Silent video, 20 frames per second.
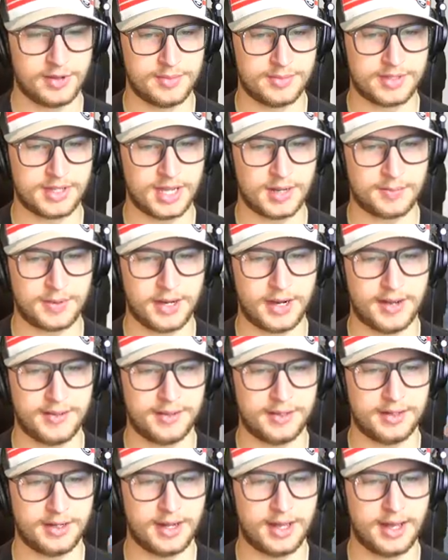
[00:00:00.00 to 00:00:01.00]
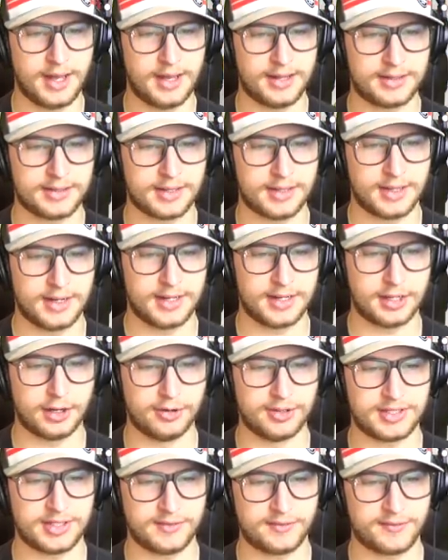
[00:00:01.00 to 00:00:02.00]
Riemsdyk behind the net, and he
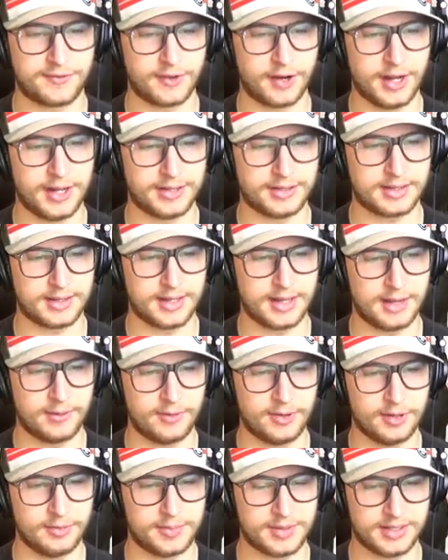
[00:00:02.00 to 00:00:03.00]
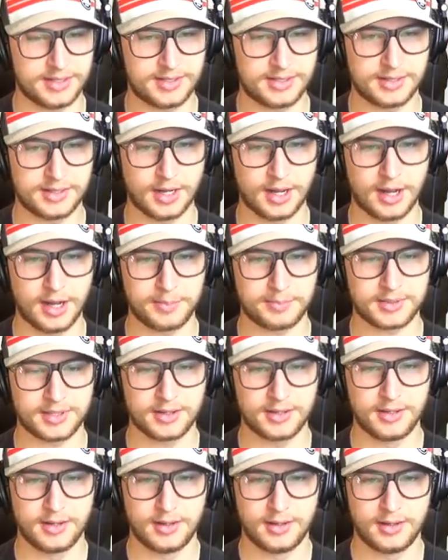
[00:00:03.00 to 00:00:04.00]
goes in front. That will be
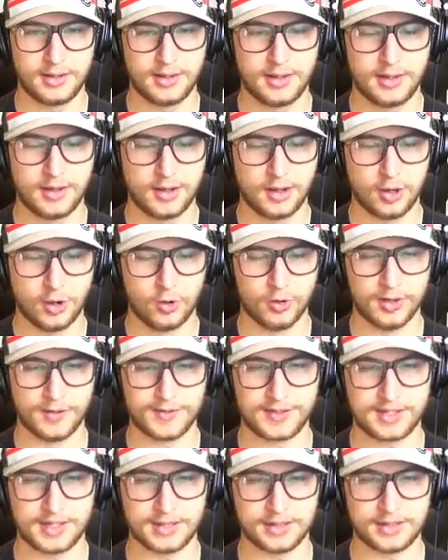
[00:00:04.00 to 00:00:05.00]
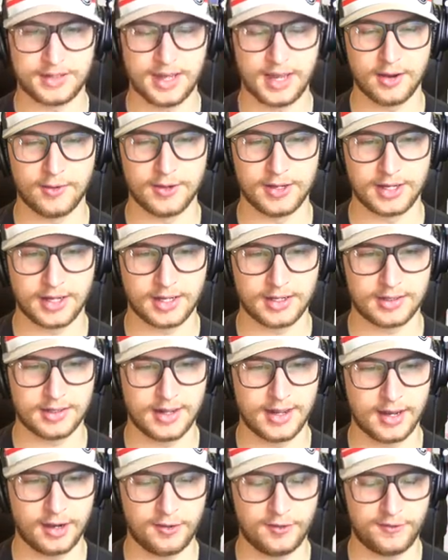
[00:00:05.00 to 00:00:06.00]
stopped. Olofsson carrying it
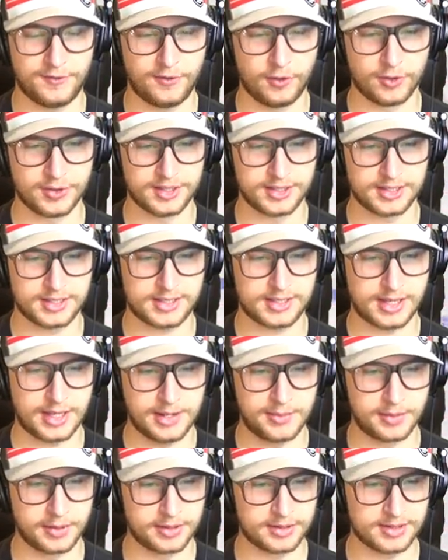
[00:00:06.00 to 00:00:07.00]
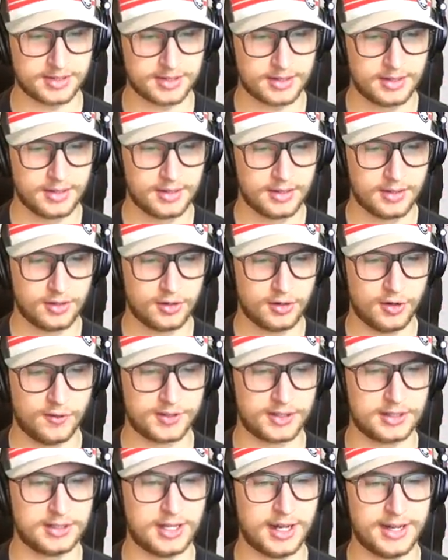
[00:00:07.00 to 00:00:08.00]
now for the Sabres.
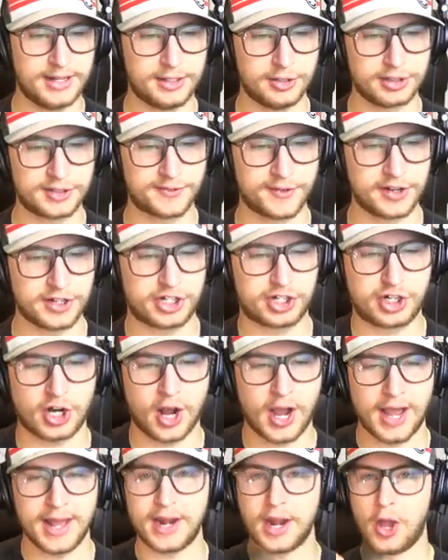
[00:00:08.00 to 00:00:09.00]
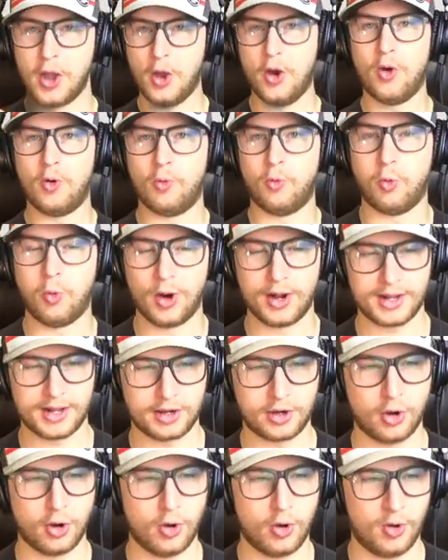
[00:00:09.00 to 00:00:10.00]
Over the line, goes for a shot. What
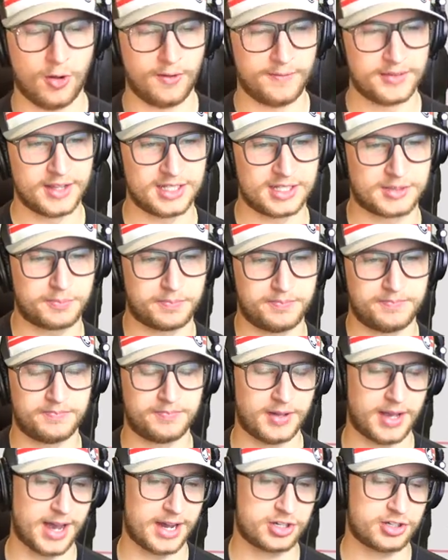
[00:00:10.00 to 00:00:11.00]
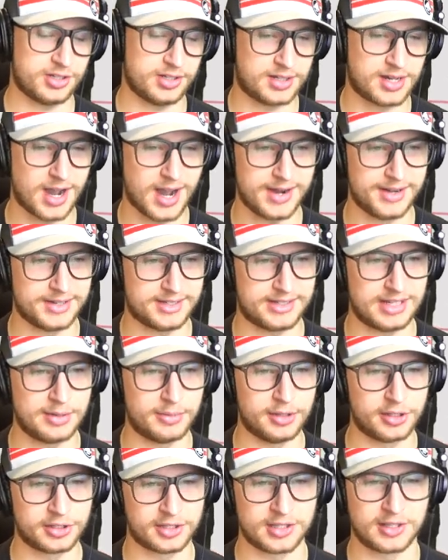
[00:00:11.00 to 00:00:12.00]
a goal. That's actually kind of
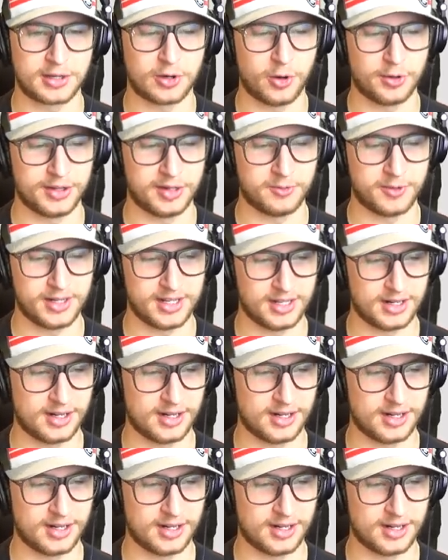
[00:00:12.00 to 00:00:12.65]
similar to the goal that went